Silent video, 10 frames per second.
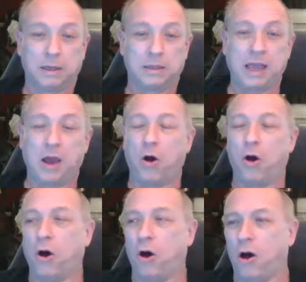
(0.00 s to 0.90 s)
They're
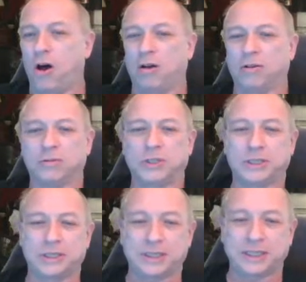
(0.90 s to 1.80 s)
all
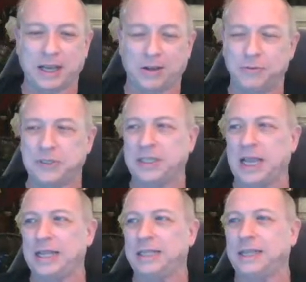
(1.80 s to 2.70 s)

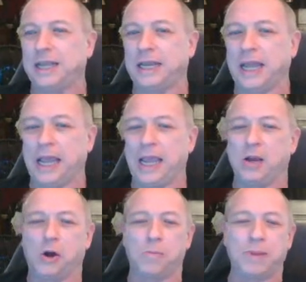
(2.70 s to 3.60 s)
self-centered,
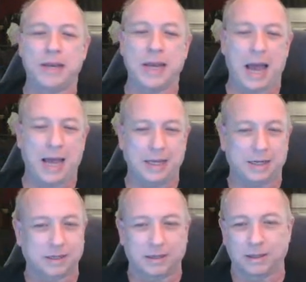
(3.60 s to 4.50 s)

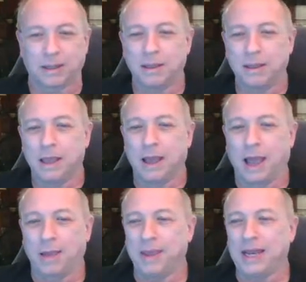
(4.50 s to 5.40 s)
egomaniacal.
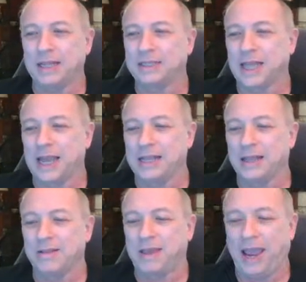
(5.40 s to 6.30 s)
I mean, it's like
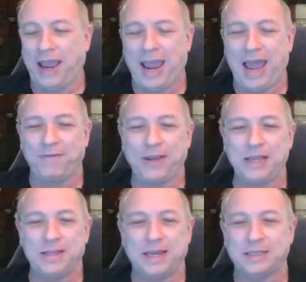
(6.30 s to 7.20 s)
they're
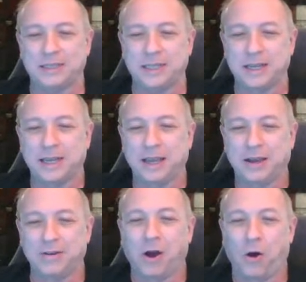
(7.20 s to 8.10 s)
having this
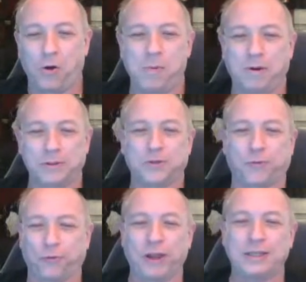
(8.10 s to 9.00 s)

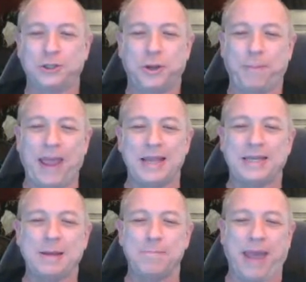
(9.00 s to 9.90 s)
almost
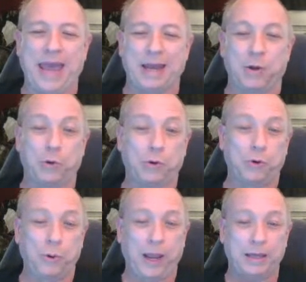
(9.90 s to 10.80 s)
friendship-ending battle.
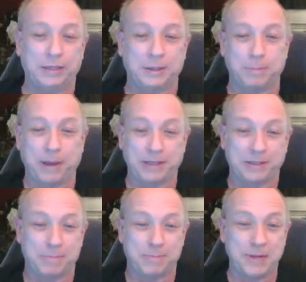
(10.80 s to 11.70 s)
Who has the
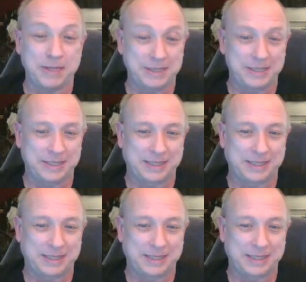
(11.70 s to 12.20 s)
best business